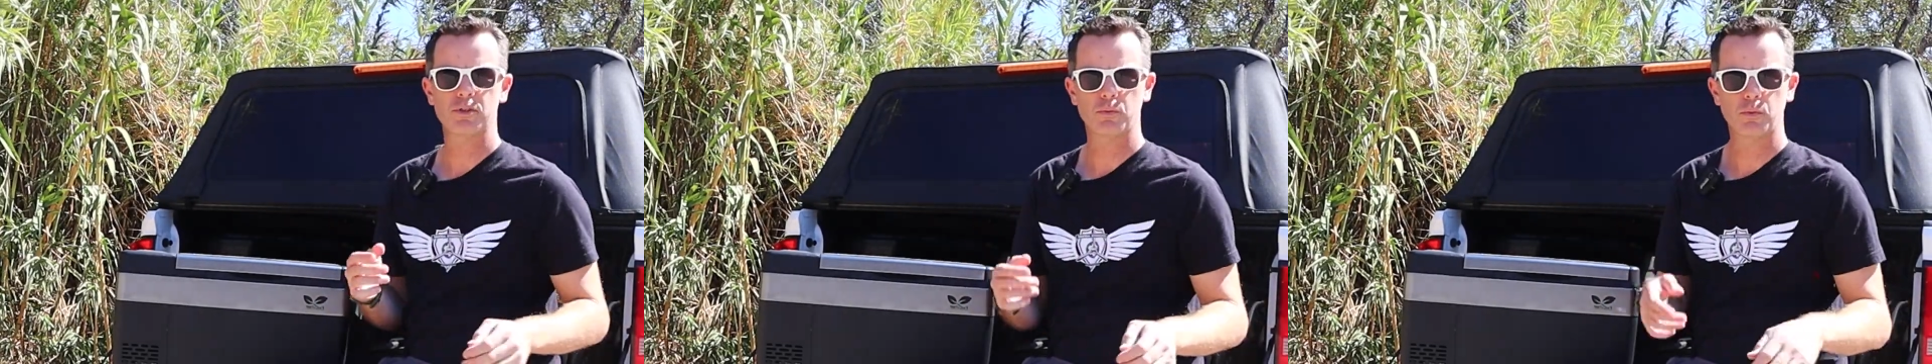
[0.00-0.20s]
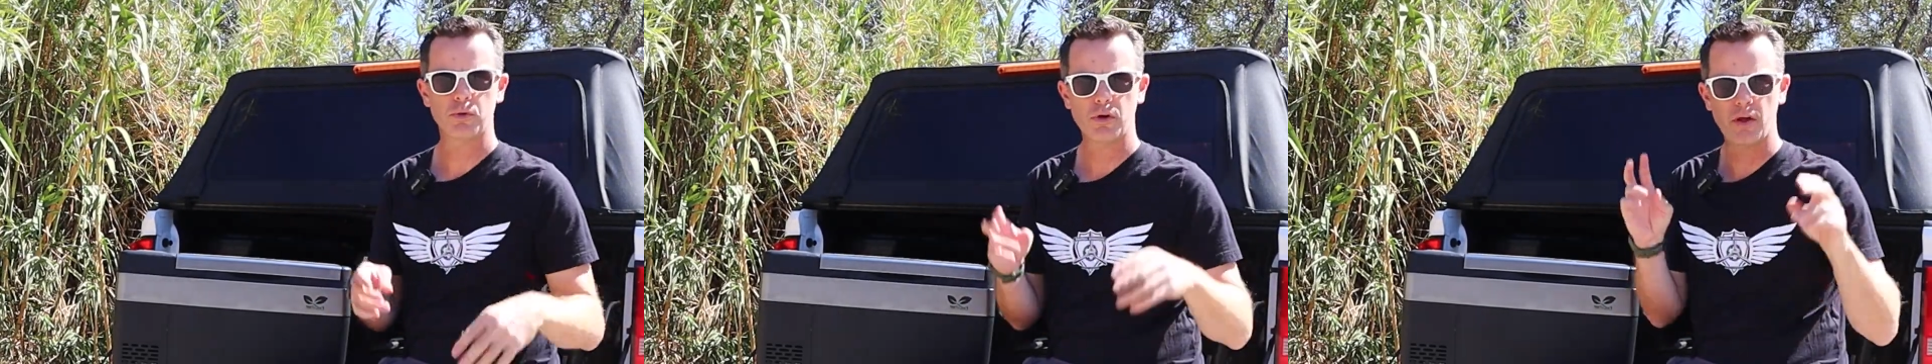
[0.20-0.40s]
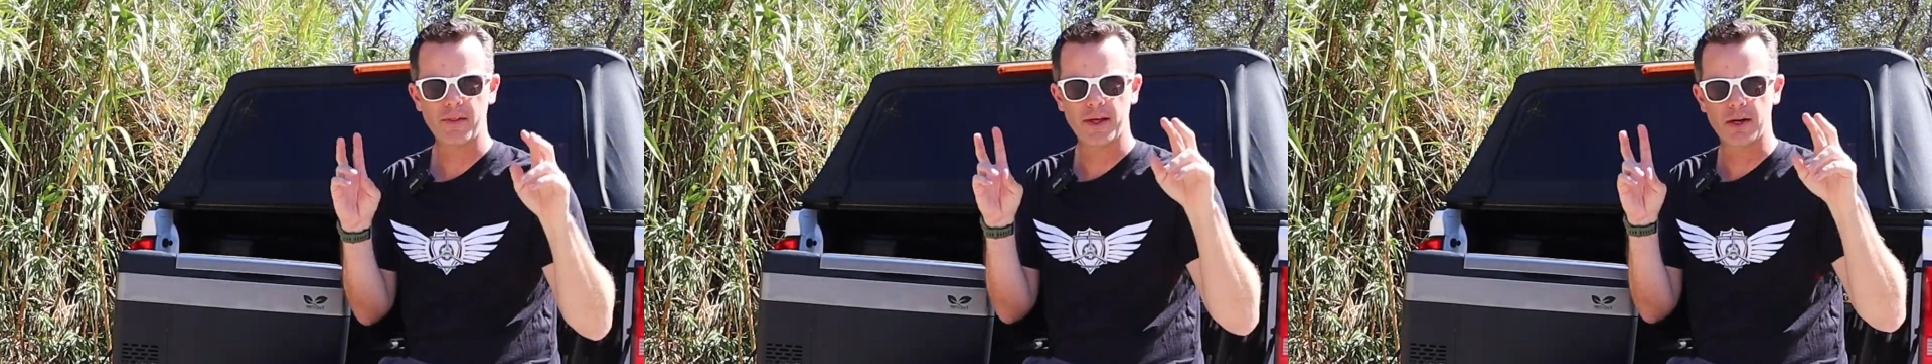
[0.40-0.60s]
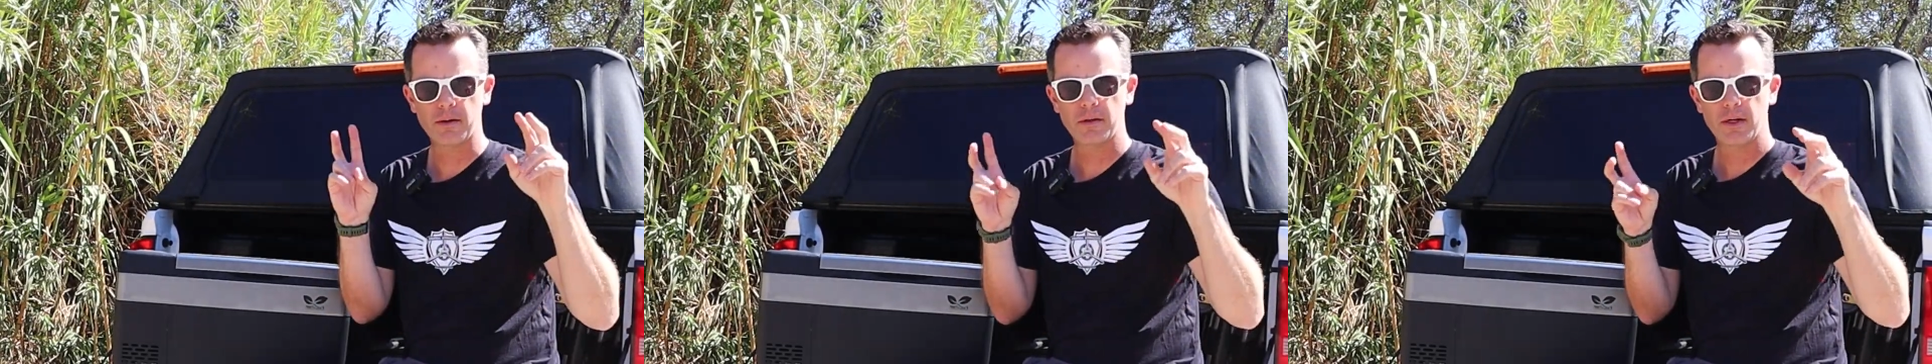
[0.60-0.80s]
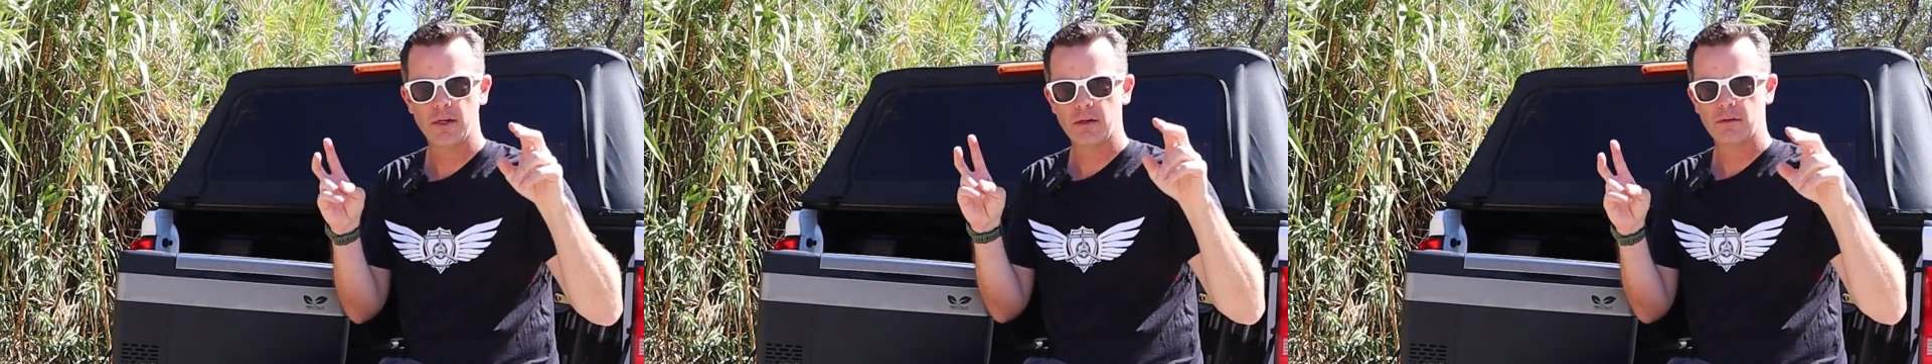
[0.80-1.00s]
so we'll call that
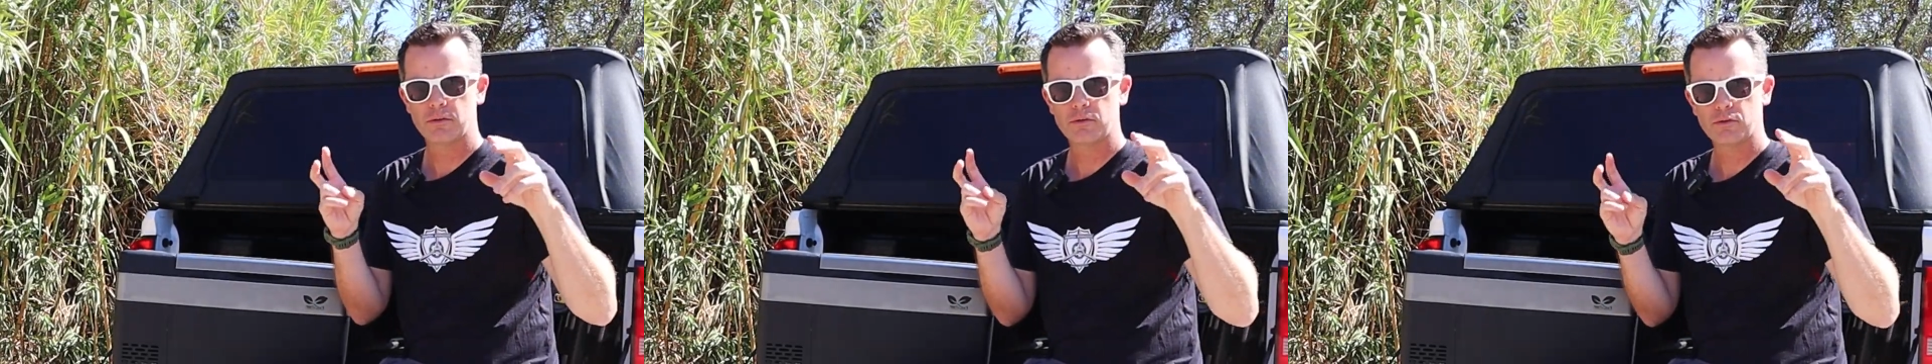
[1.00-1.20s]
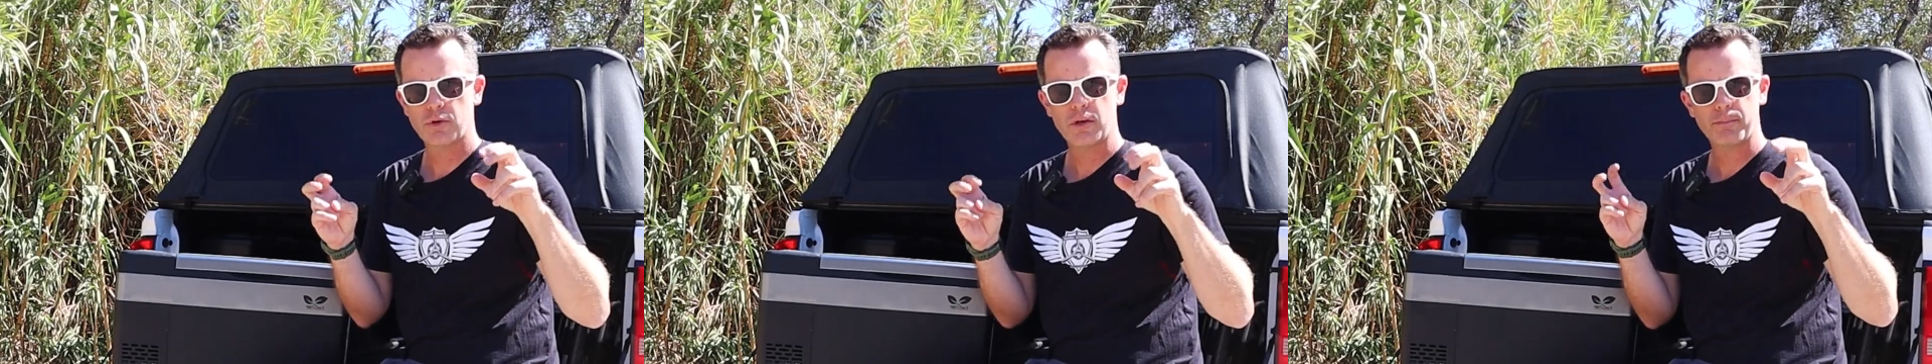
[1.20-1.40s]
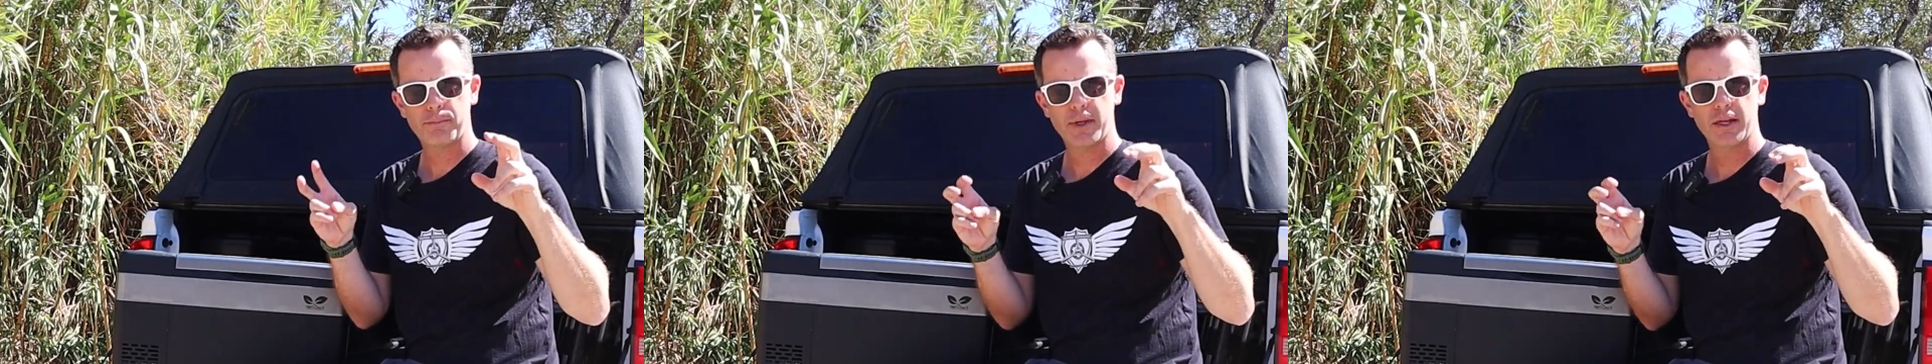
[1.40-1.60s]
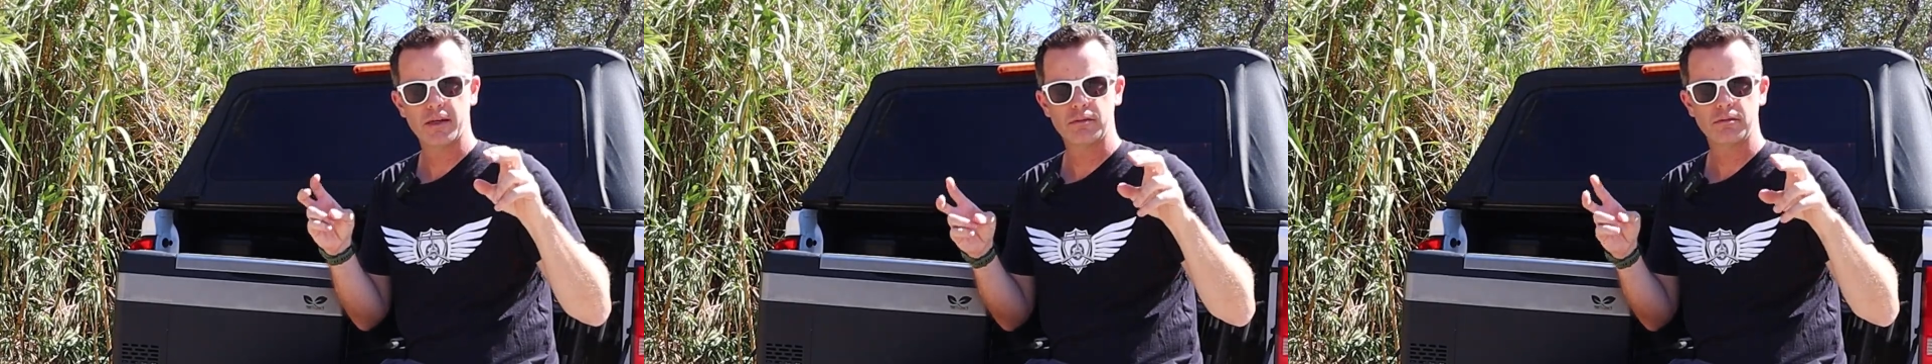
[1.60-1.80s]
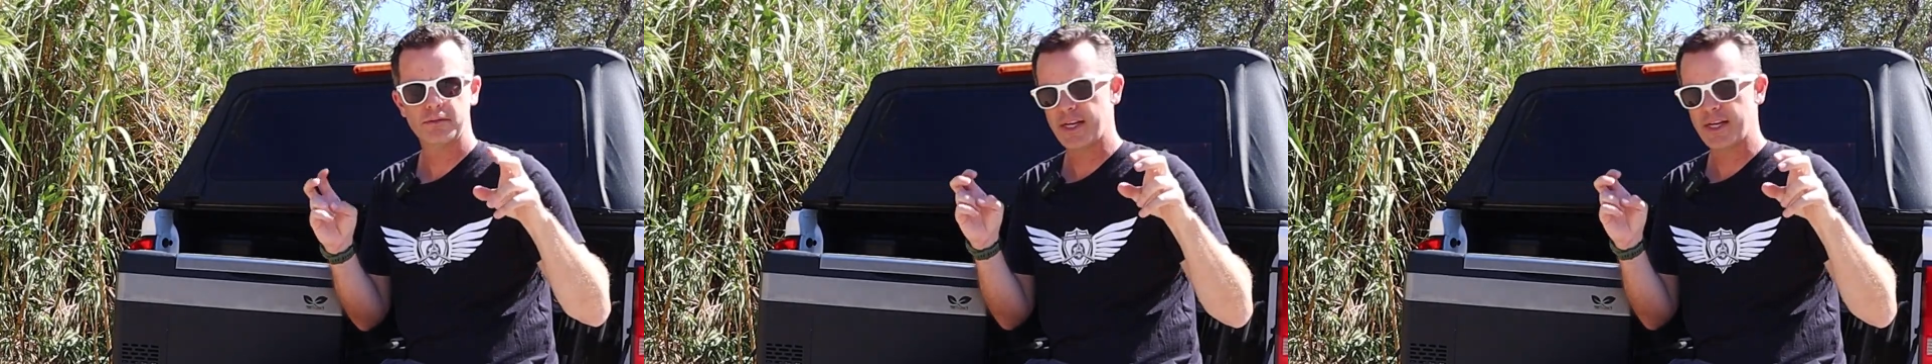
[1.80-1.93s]
a truck bed